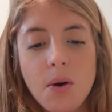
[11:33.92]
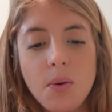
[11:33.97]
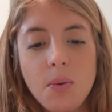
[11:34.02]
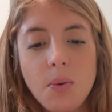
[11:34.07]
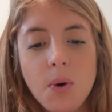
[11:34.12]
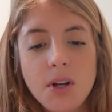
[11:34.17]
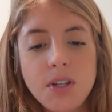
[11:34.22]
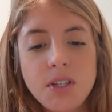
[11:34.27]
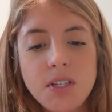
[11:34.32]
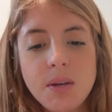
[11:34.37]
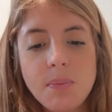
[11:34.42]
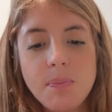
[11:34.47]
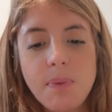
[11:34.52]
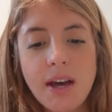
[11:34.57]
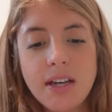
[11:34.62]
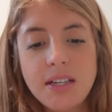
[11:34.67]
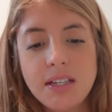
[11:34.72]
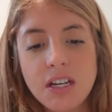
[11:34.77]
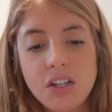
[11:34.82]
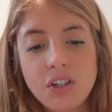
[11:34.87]
what's the
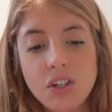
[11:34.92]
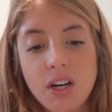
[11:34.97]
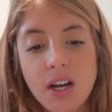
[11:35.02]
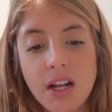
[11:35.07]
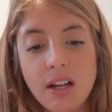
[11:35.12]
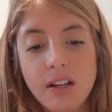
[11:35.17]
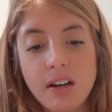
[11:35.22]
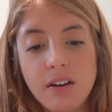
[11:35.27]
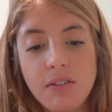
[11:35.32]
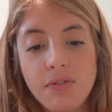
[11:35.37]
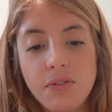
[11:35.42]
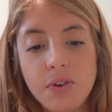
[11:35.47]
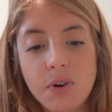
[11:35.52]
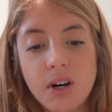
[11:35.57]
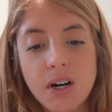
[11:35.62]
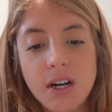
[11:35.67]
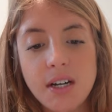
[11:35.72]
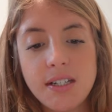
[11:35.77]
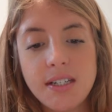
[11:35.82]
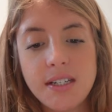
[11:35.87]
best nationality
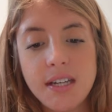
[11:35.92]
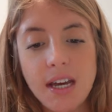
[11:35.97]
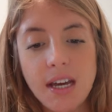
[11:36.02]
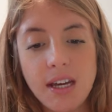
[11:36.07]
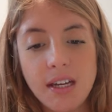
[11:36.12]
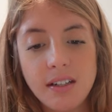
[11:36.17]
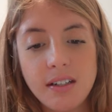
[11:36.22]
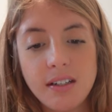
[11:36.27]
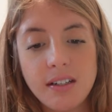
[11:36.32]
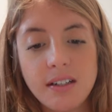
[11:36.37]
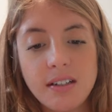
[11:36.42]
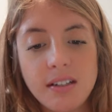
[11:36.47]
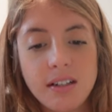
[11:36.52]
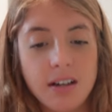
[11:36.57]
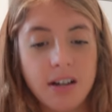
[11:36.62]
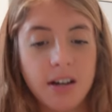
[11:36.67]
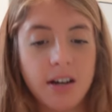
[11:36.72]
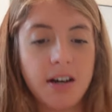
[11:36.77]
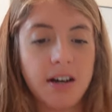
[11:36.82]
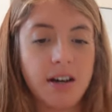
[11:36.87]
for a date?
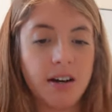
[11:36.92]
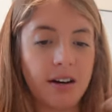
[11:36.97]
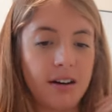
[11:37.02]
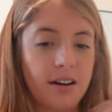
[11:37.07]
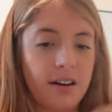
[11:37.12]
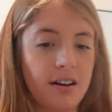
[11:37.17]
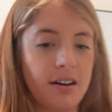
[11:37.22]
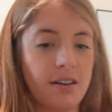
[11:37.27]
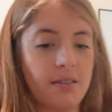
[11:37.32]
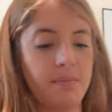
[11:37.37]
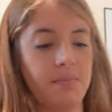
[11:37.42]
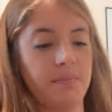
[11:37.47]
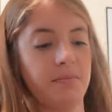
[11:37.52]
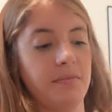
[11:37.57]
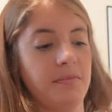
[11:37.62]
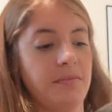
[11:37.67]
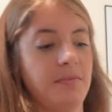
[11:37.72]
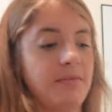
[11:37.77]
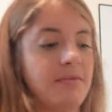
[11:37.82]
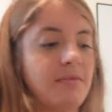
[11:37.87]
I
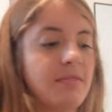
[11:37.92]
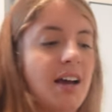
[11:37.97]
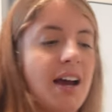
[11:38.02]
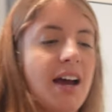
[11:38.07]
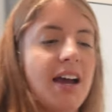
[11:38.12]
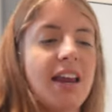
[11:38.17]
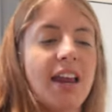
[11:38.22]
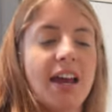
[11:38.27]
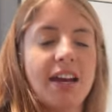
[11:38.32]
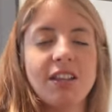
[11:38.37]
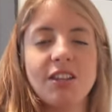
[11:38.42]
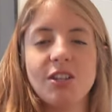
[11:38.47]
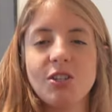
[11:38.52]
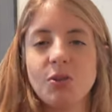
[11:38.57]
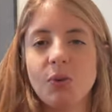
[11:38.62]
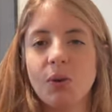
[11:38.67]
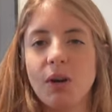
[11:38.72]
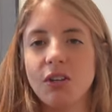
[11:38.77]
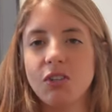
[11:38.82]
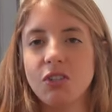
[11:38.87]
like
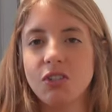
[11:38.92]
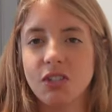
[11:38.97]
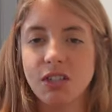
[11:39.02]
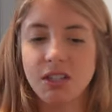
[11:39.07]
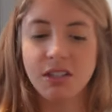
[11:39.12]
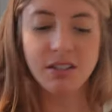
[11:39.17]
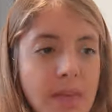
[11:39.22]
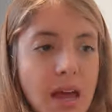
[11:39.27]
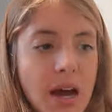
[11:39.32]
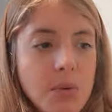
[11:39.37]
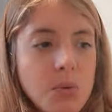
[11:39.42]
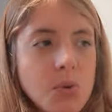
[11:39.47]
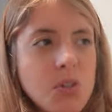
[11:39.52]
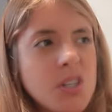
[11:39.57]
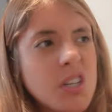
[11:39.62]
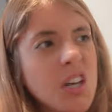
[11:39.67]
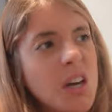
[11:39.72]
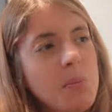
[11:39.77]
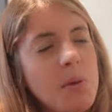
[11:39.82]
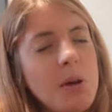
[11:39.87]
this question. I would
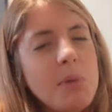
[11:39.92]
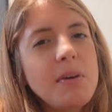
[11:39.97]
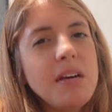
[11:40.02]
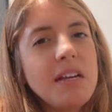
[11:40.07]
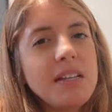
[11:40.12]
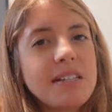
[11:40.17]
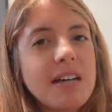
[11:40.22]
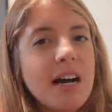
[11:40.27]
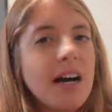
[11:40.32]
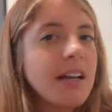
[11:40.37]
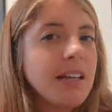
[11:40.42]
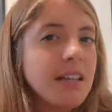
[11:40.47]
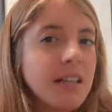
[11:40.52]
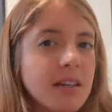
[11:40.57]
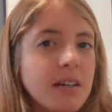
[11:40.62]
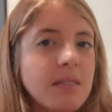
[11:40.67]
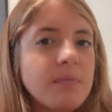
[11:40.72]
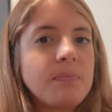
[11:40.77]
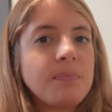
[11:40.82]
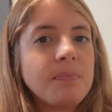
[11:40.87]
say maybe
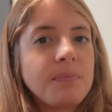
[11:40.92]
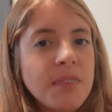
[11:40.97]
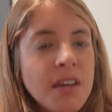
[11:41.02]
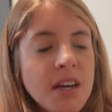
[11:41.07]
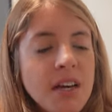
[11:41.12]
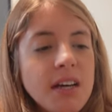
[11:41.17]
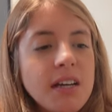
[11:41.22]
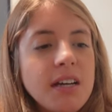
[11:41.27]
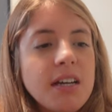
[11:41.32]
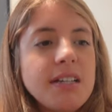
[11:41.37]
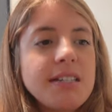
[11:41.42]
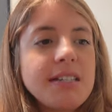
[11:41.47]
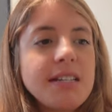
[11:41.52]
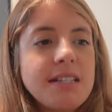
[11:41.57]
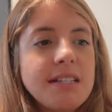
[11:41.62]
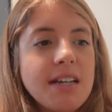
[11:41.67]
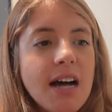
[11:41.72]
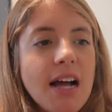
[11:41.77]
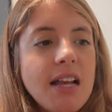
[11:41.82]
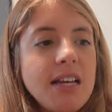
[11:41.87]
Italian. Because
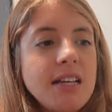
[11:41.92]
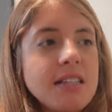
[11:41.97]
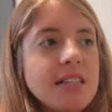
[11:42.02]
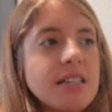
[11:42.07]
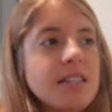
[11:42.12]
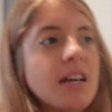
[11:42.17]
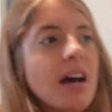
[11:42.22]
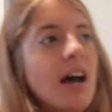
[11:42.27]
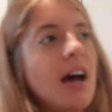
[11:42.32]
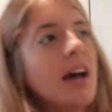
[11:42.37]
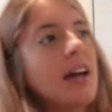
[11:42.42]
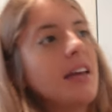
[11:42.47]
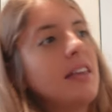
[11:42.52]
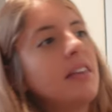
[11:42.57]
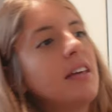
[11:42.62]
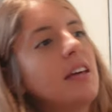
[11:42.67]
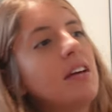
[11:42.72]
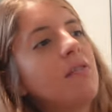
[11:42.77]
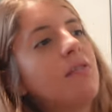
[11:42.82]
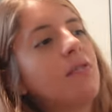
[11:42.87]
Italians, I
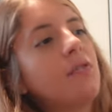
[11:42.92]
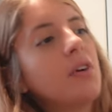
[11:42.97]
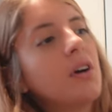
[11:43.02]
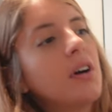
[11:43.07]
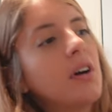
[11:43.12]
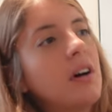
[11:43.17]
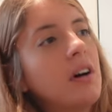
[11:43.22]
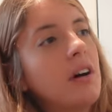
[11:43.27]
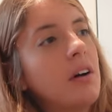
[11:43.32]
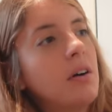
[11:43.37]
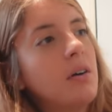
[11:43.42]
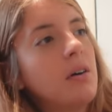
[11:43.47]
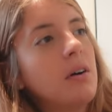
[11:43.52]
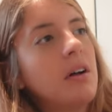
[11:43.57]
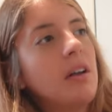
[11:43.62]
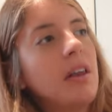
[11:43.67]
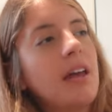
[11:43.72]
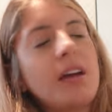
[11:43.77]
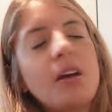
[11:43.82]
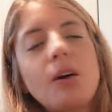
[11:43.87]
think for
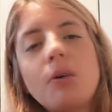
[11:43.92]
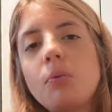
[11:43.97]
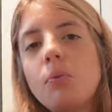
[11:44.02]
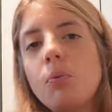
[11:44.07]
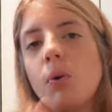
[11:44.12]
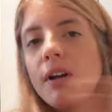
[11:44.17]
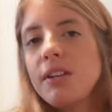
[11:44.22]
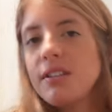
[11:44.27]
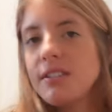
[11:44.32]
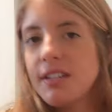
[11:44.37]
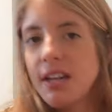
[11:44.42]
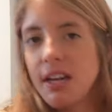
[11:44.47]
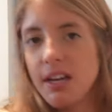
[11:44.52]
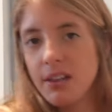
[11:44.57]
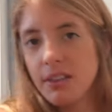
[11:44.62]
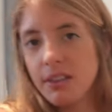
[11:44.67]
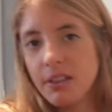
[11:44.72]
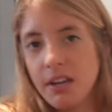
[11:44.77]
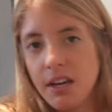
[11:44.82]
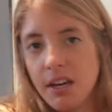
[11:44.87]
like a one
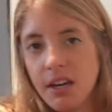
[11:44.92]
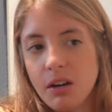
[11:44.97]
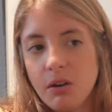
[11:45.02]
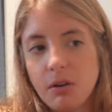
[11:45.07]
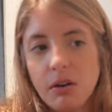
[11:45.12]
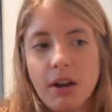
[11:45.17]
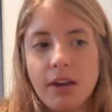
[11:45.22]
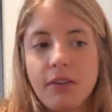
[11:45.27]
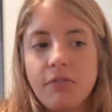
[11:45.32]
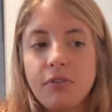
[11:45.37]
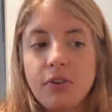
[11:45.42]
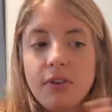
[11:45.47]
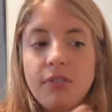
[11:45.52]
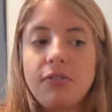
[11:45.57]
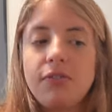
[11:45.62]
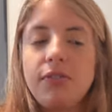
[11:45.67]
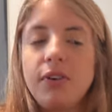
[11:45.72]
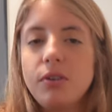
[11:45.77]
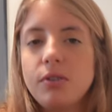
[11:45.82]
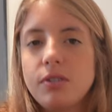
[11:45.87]
date thing or like for a
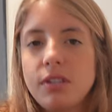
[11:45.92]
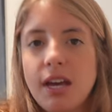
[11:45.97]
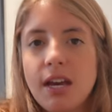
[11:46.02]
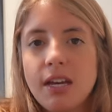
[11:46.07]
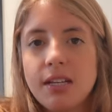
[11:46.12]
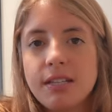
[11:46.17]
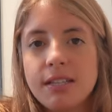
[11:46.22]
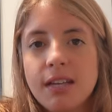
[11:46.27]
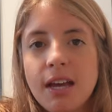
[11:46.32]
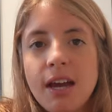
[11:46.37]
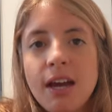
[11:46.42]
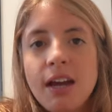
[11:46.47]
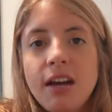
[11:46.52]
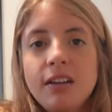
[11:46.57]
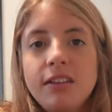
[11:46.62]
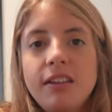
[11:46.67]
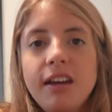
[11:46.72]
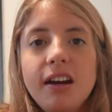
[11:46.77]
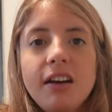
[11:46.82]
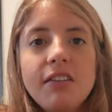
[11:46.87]
few dates,
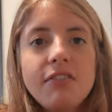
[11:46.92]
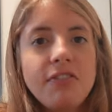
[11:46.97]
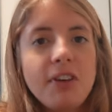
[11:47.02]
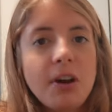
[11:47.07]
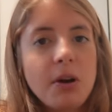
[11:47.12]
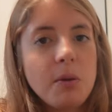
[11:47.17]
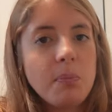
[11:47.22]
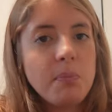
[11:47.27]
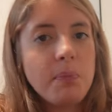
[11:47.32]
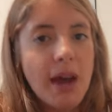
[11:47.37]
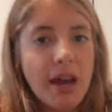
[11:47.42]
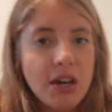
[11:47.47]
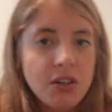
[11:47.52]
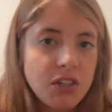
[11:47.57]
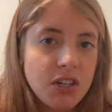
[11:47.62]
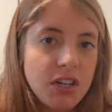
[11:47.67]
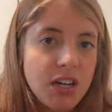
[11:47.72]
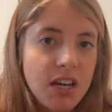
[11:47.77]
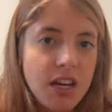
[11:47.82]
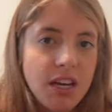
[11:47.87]
they are very
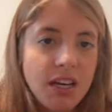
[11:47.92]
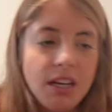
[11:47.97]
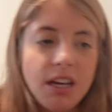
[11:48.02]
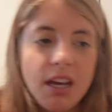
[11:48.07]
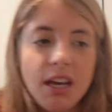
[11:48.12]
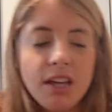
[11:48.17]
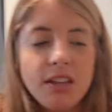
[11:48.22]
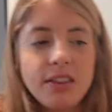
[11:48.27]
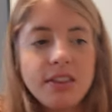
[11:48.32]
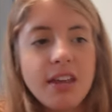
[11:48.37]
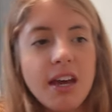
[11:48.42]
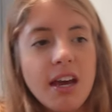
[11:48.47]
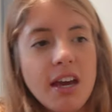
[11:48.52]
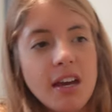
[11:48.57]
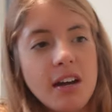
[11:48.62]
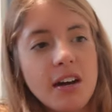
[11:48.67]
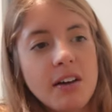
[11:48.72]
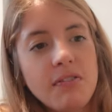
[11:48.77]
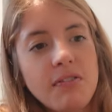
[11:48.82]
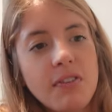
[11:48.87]
passionate and
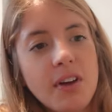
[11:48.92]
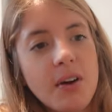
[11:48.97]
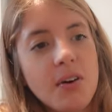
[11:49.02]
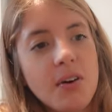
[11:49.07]
they're